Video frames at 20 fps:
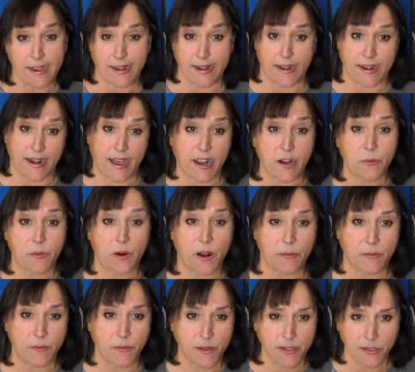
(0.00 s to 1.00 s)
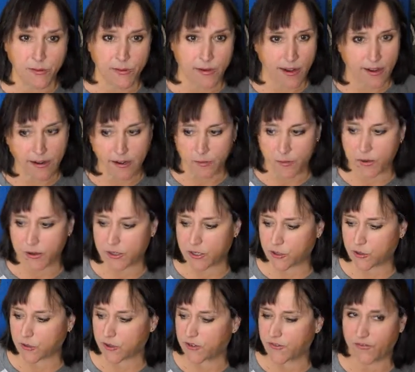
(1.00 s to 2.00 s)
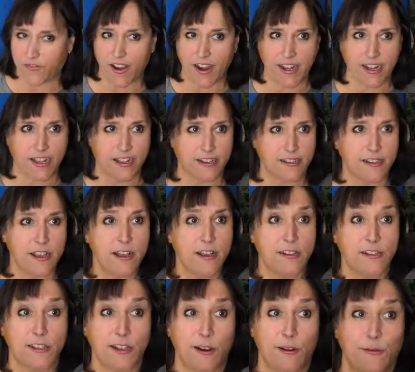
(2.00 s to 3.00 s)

not a problem because we're not in a bookstore defining us. So.